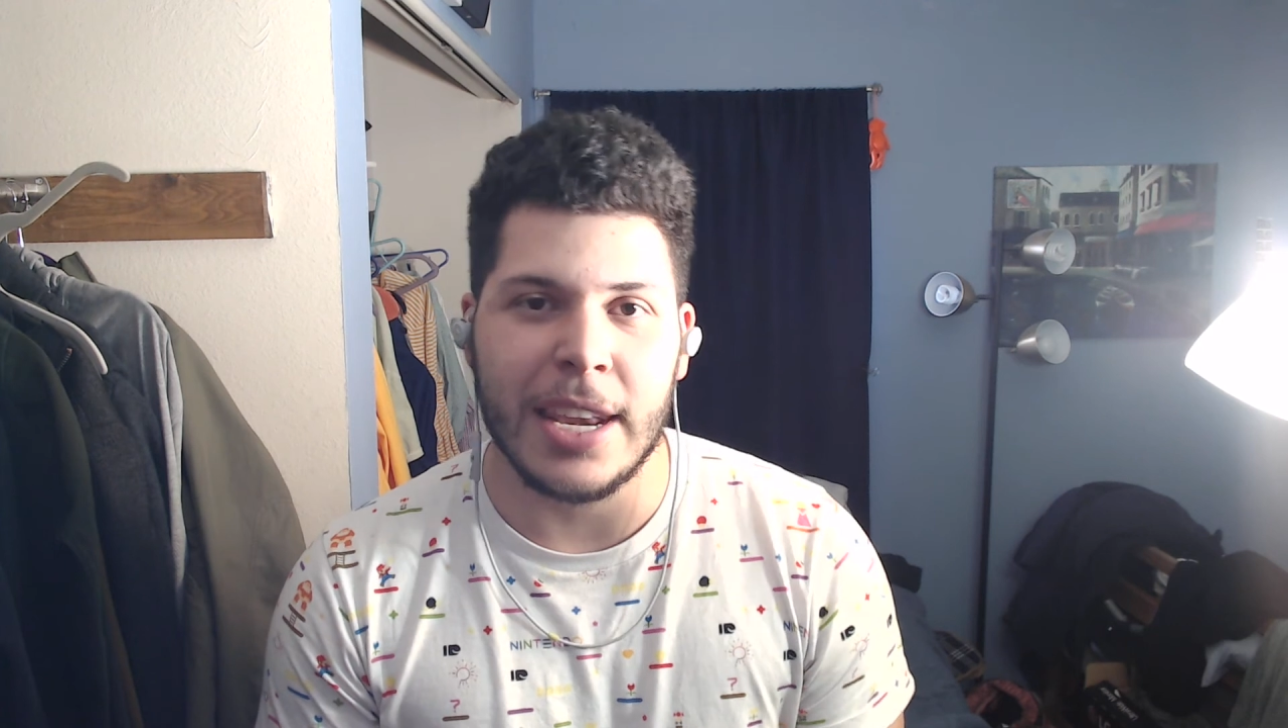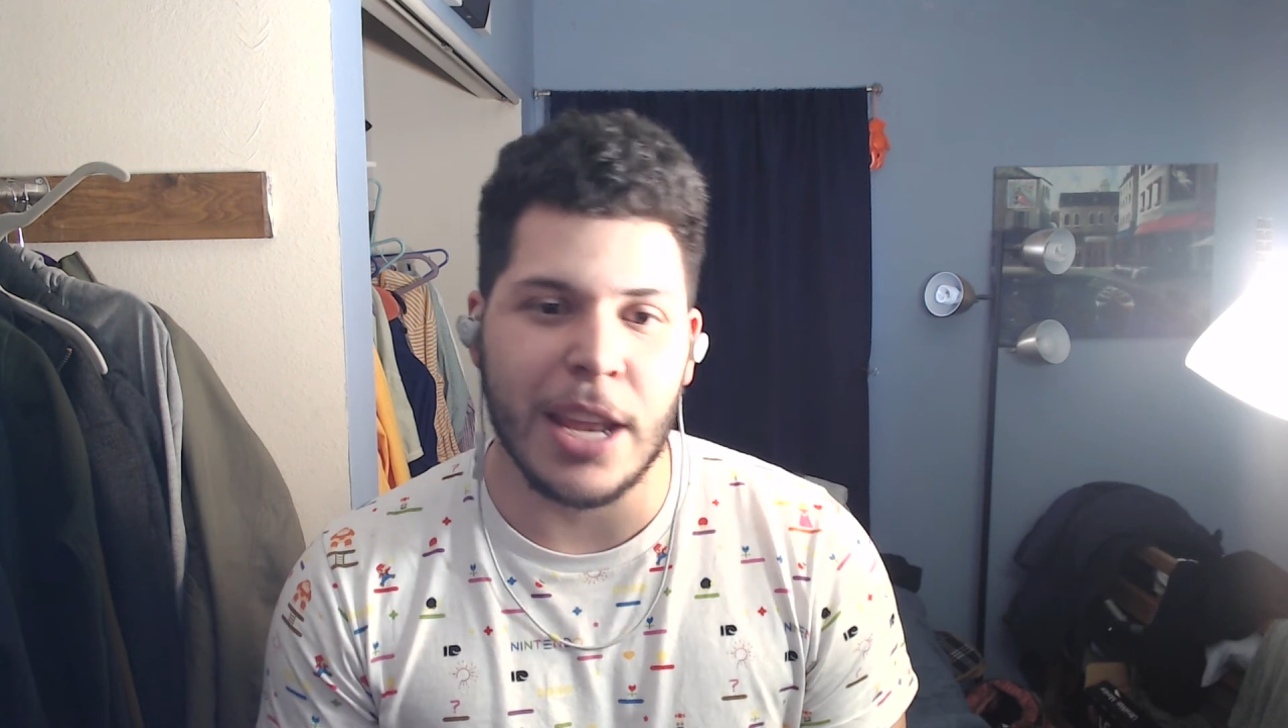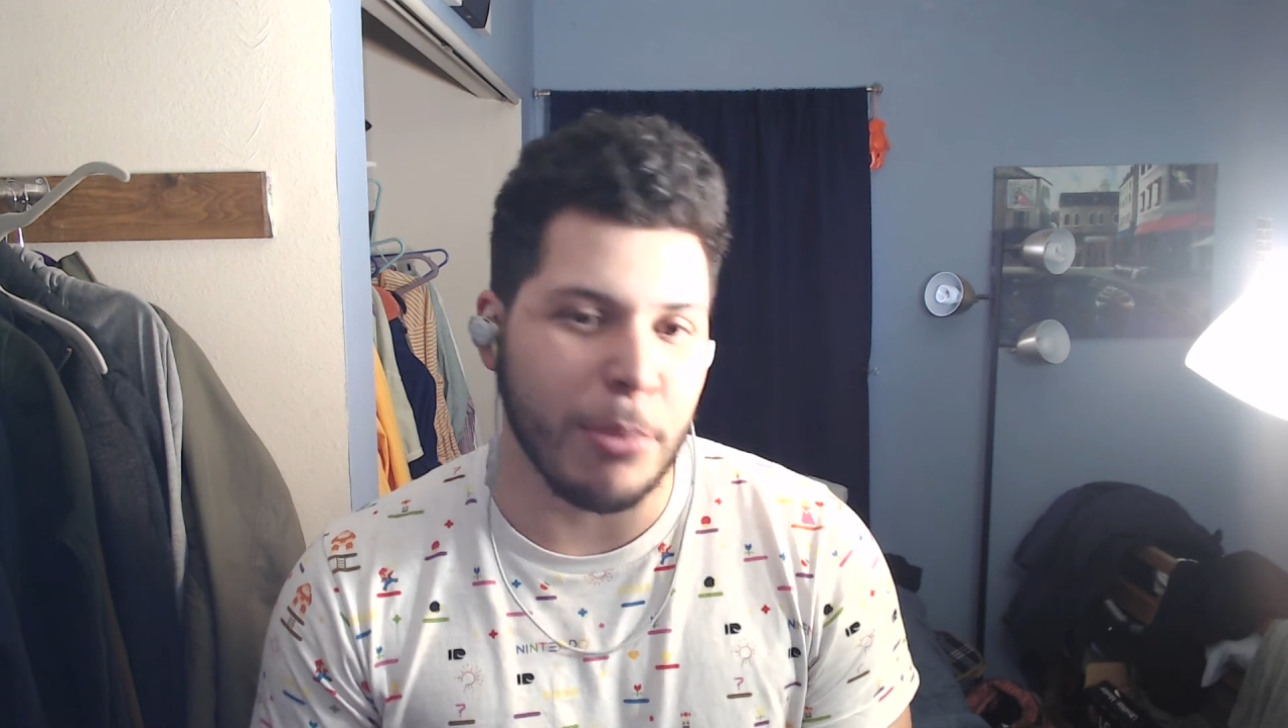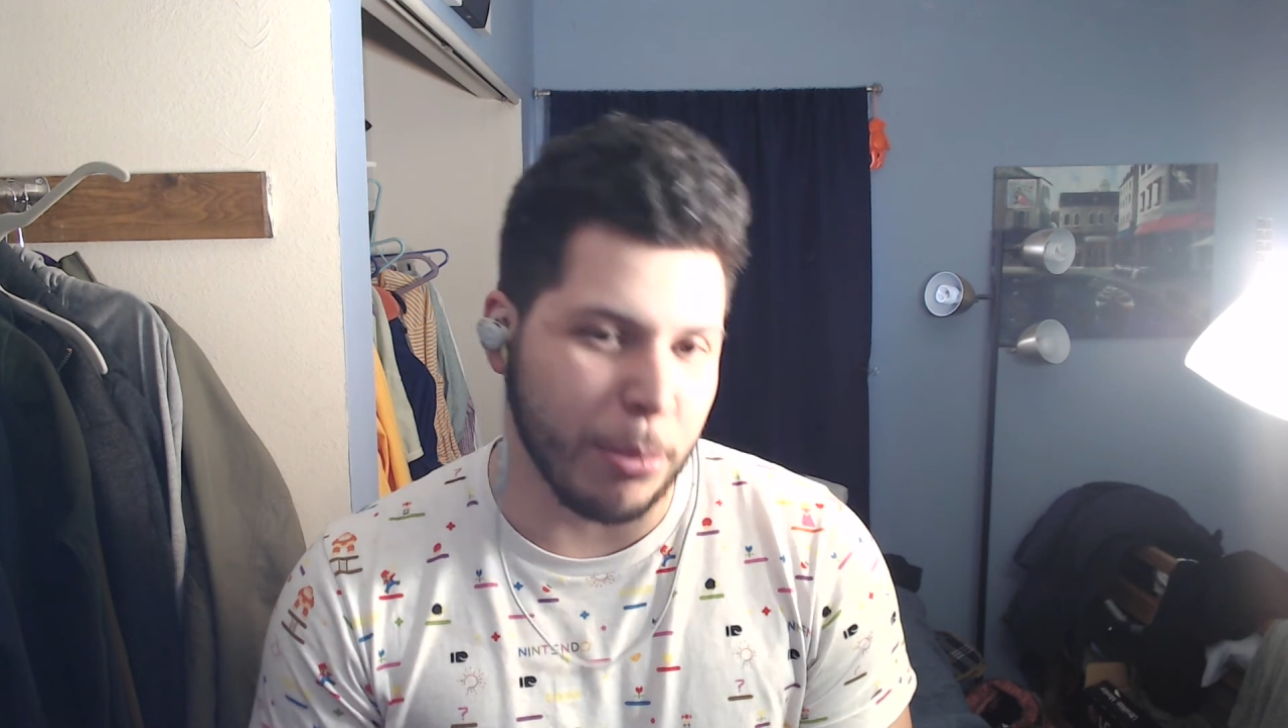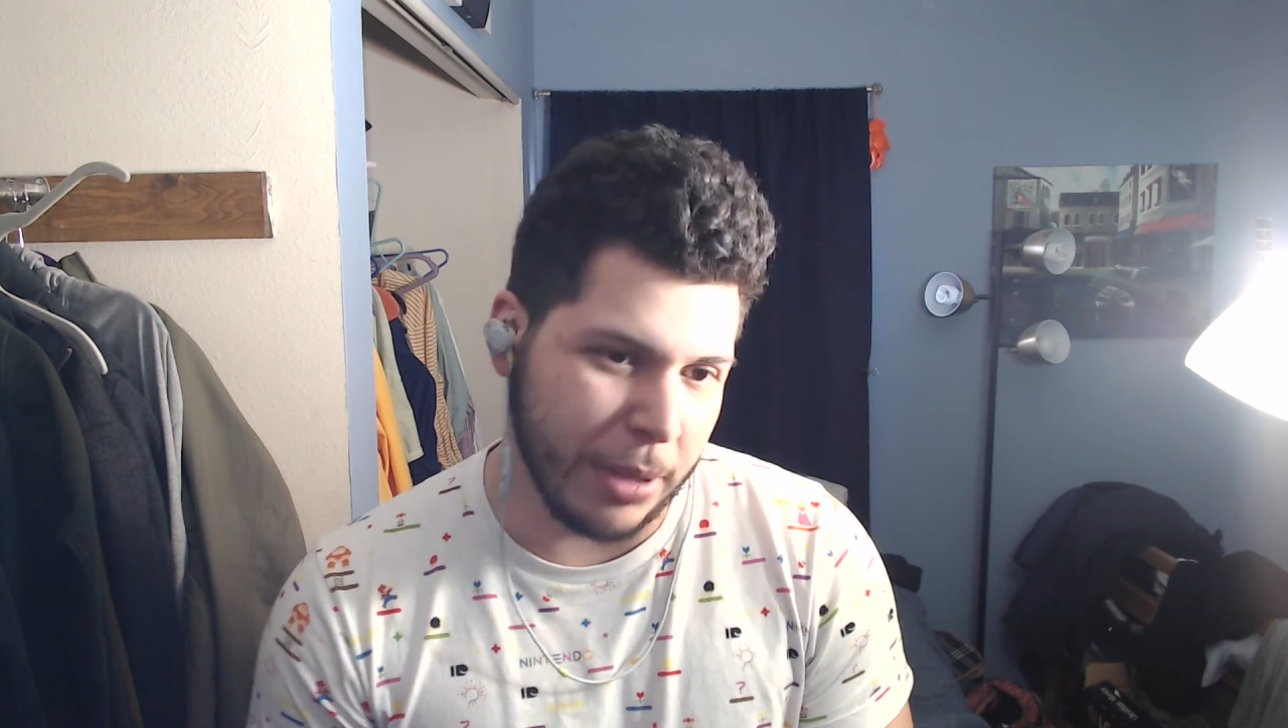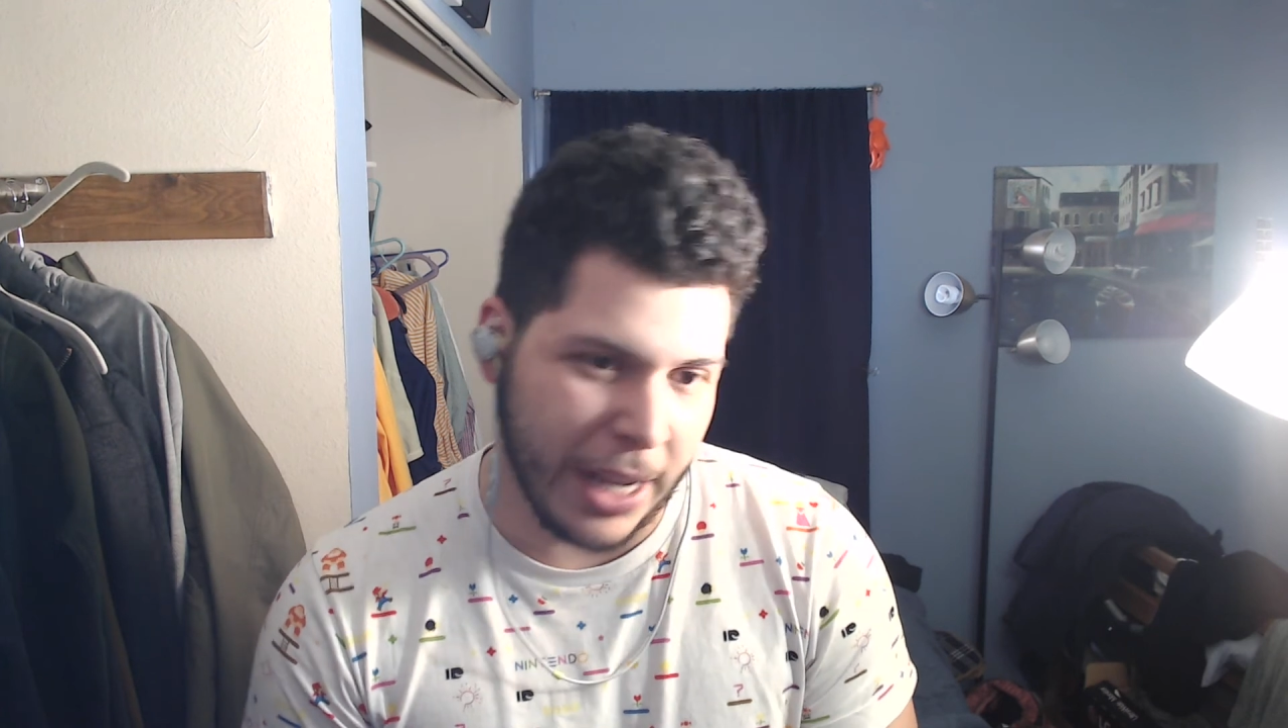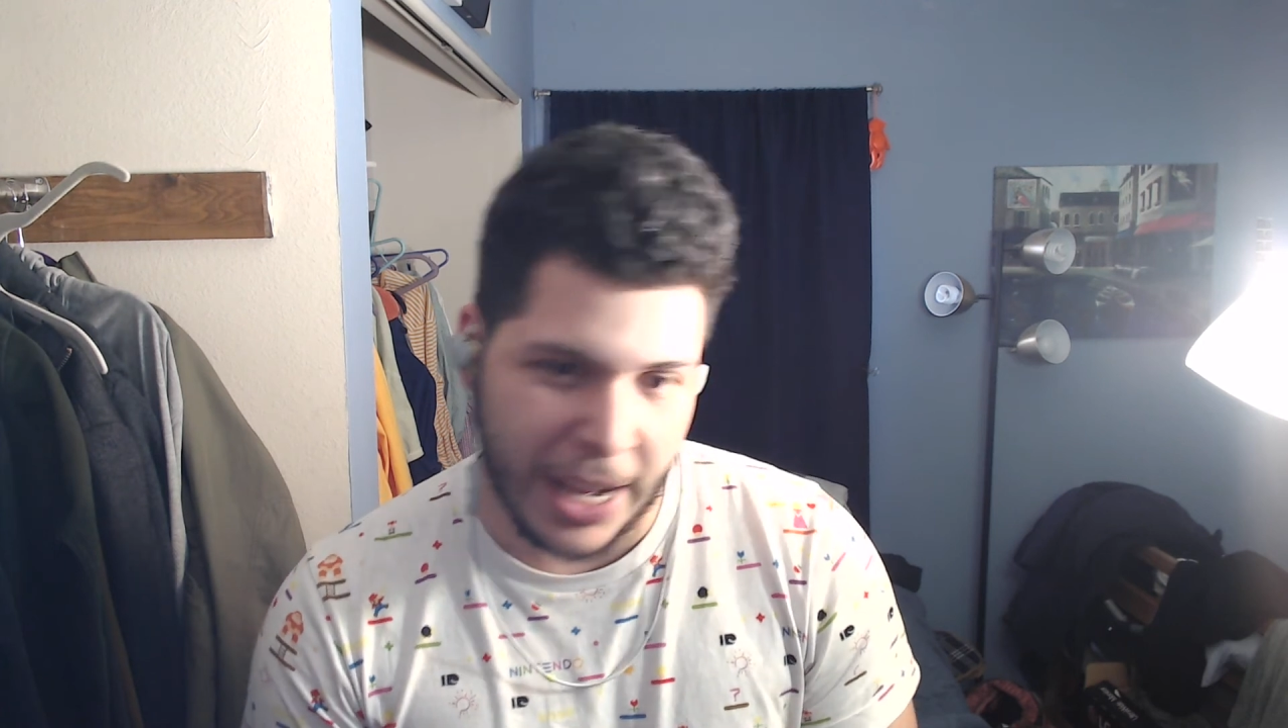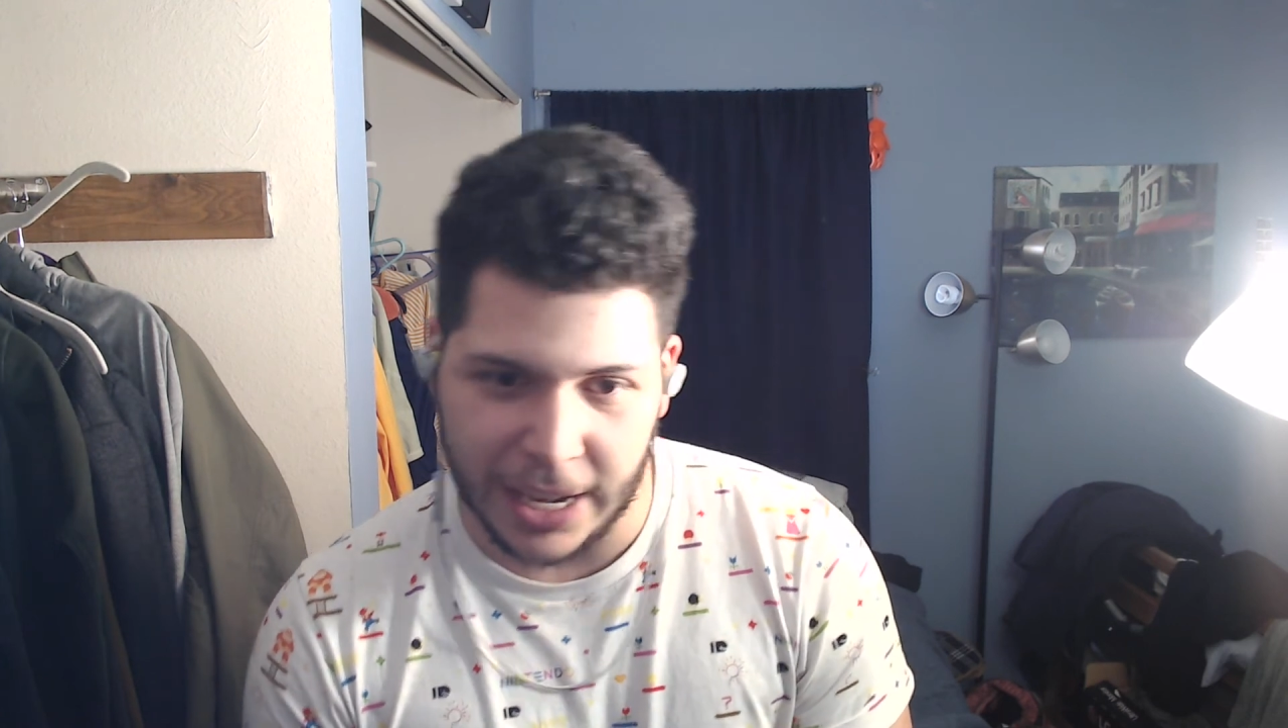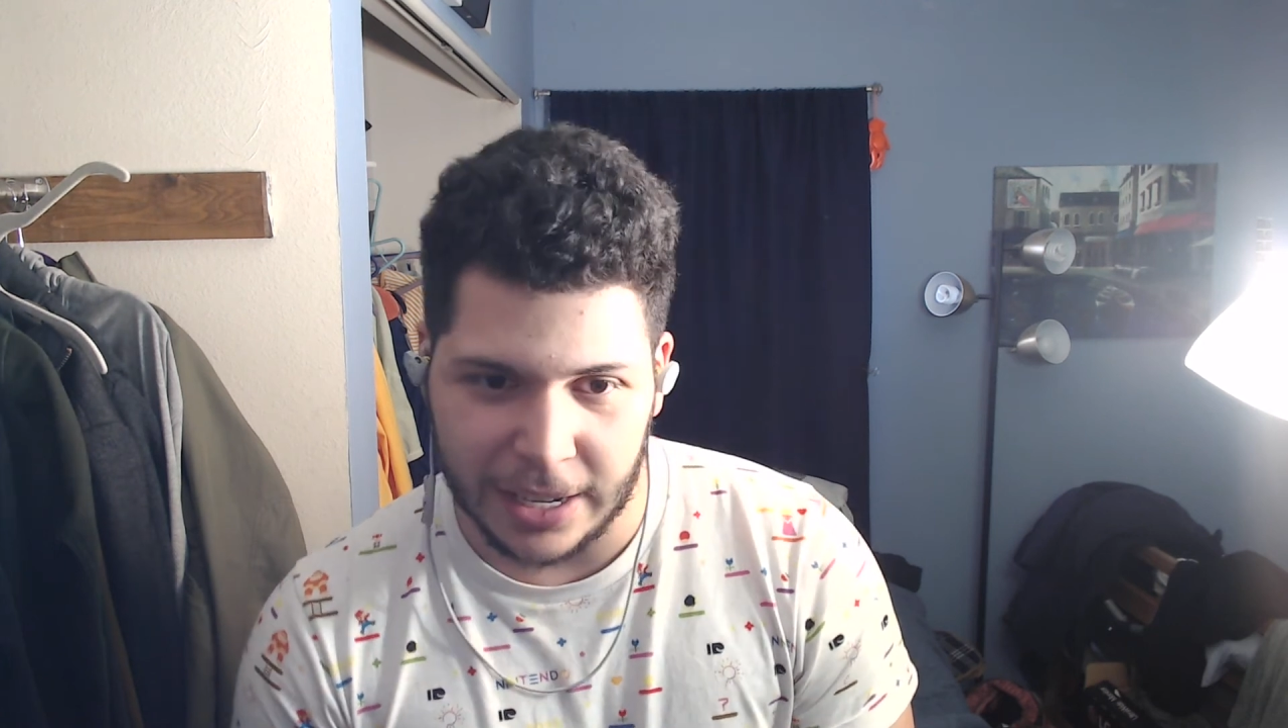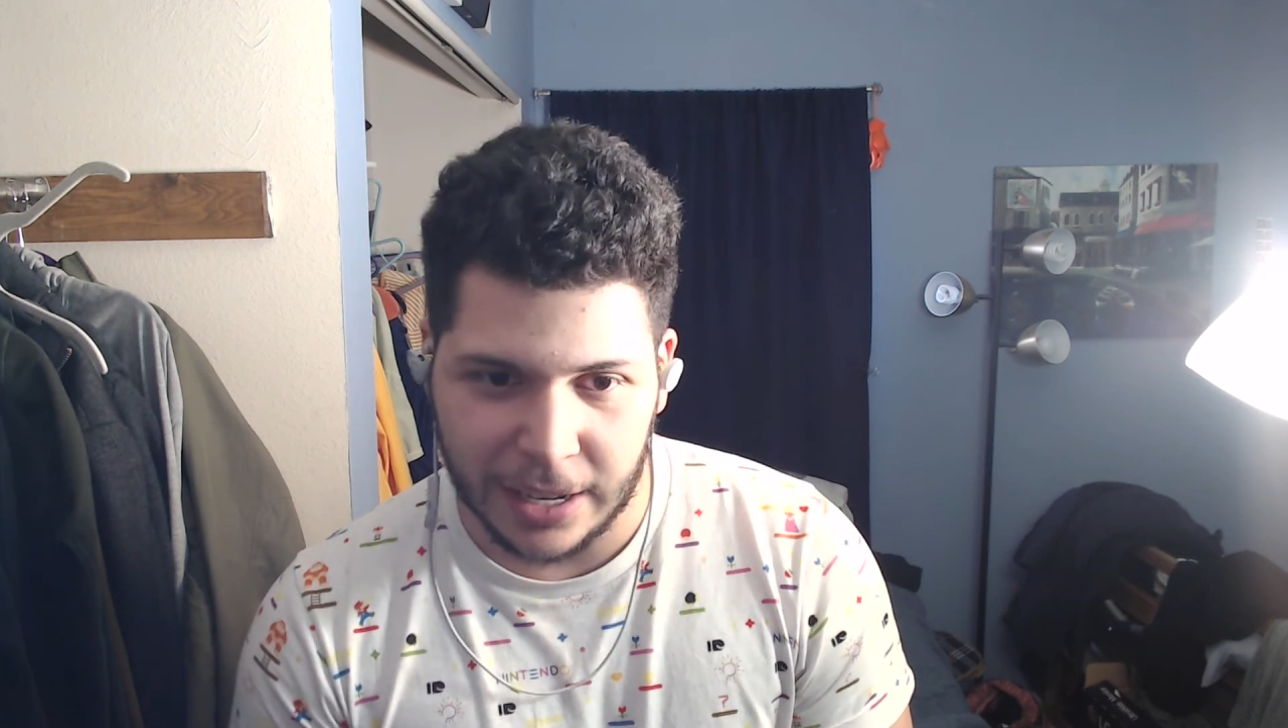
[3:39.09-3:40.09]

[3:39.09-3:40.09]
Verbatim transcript: up, planned,